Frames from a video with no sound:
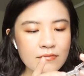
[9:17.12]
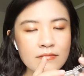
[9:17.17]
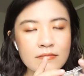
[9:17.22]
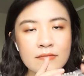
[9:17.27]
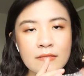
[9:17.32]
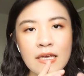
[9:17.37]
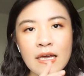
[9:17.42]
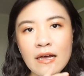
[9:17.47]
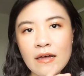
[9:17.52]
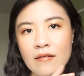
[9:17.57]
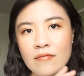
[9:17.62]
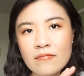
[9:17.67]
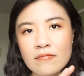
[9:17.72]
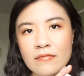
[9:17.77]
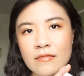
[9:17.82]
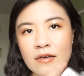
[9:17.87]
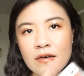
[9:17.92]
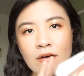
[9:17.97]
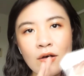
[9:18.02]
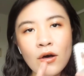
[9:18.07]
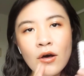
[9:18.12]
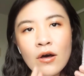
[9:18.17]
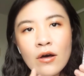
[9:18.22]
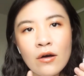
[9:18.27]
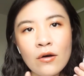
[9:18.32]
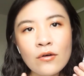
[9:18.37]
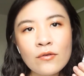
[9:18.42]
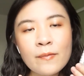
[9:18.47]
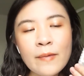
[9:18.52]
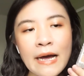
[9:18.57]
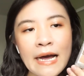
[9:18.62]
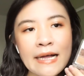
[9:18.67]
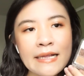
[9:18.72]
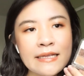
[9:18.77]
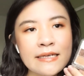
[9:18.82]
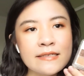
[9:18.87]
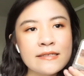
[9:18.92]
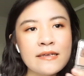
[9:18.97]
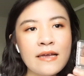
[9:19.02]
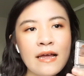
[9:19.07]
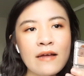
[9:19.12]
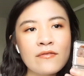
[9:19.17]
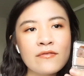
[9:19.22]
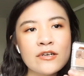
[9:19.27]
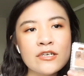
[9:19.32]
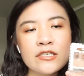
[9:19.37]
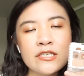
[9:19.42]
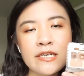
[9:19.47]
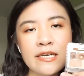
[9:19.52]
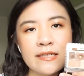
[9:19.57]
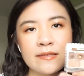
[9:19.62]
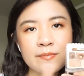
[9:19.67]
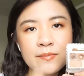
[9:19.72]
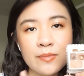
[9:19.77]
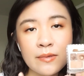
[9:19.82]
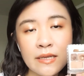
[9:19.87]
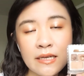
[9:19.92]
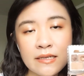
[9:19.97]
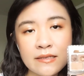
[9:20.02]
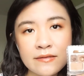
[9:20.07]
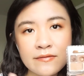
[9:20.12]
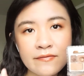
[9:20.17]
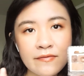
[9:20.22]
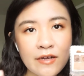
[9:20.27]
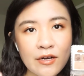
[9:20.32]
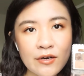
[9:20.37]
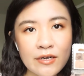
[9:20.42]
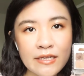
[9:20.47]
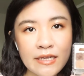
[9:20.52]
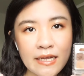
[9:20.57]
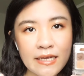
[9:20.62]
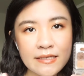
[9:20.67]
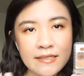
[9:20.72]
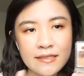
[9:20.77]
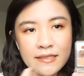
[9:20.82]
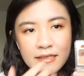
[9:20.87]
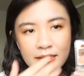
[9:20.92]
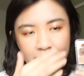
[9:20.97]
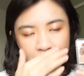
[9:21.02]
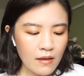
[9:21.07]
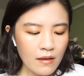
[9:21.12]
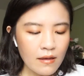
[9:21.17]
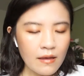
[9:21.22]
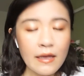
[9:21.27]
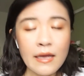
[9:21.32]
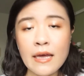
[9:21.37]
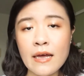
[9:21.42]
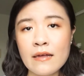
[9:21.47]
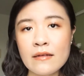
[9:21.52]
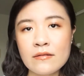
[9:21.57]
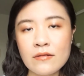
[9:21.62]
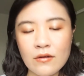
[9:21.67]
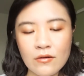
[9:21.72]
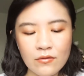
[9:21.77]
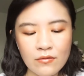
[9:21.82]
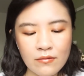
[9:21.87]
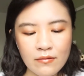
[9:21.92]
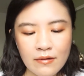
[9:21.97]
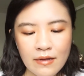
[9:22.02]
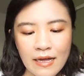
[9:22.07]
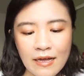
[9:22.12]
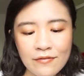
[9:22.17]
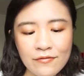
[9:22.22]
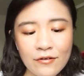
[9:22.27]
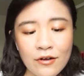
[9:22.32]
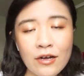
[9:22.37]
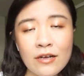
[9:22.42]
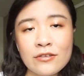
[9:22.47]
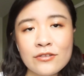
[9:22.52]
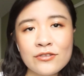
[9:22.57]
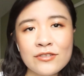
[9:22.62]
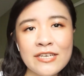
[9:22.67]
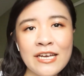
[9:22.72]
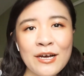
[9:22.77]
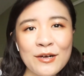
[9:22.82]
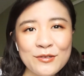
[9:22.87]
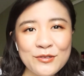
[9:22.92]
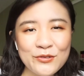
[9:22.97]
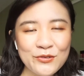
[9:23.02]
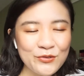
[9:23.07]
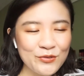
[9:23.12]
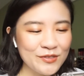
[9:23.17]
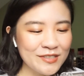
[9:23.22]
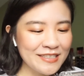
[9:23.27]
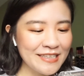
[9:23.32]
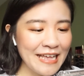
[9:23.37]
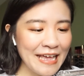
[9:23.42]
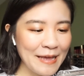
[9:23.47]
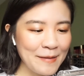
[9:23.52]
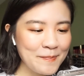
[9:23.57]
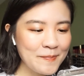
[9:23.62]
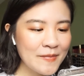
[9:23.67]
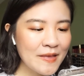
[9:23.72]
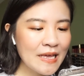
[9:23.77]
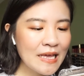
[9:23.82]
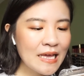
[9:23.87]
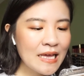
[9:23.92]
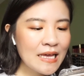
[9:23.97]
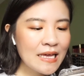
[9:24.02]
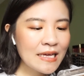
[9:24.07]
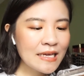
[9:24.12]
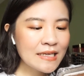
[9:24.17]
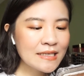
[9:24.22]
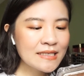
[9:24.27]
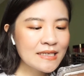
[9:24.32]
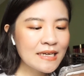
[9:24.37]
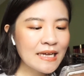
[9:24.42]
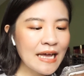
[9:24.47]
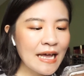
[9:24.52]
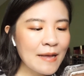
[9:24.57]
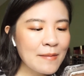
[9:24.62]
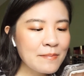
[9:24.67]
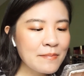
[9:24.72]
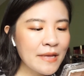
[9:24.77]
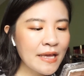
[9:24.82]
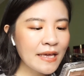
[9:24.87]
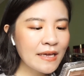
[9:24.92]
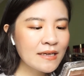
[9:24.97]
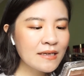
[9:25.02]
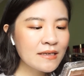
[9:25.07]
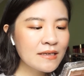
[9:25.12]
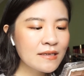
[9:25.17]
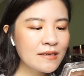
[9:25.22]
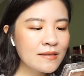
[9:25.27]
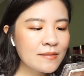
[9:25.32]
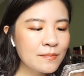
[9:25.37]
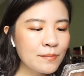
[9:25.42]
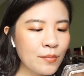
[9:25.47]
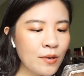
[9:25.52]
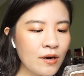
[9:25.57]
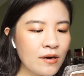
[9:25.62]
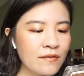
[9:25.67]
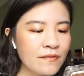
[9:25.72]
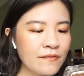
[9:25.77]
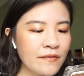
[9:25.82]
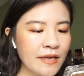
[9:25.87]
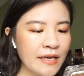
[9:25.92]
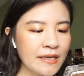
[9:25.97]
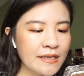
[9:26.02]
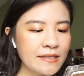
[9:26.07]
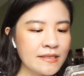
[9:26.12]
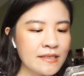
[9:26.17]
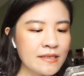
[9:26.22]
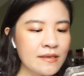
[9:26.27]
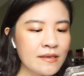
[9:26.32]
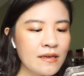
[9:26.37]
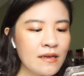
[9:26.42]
Yeah, the whole palette, every shade blends very nicely. And oh, I forgot to tell you the name. It's a Canmake Perfect